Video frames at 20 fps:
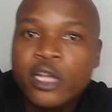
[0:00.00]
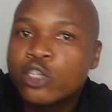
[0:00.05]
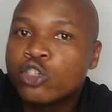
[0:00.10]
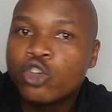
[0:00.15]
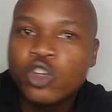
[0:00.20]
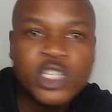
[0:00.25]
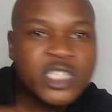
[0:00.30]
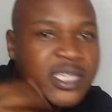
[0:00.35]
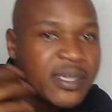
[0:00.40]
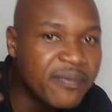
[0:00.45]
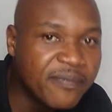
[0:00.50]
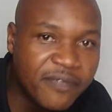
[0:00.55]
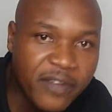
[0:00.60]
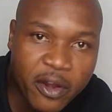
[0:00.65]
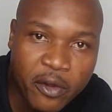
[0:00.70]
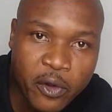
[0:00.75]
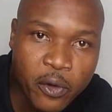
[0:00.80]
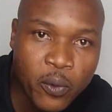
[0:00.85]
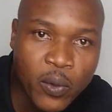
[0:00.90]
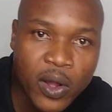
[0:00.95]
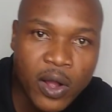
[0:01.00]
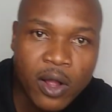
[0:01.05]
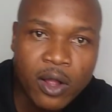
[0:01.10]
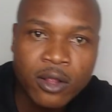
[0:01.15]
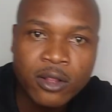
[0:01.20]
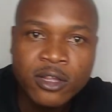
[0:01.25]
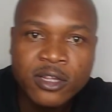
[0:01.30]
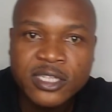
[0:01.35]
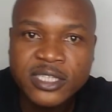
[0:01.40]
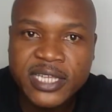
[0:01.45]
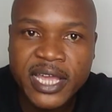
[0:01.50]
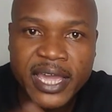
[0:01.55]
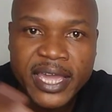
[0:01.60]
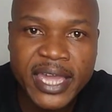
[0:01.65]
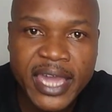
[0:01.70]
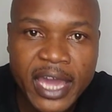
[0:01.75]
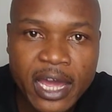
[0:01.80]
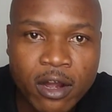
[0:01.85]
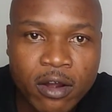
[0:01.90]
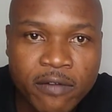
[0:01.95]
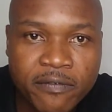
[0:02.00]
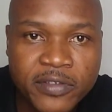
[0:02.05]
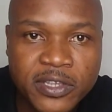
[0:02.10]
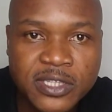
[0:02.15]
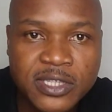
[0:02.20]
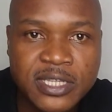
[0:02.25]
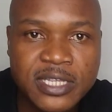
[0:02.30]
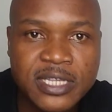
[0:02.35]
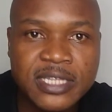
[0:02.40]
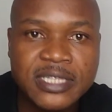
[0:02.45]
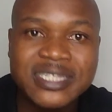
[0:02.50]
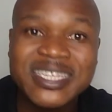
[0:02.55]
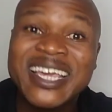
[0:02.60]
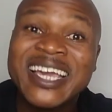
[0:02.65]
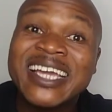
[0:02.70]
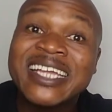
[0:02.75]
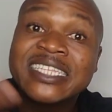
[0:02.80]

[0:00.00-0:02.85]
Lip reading: treat him very well, take care of his needs,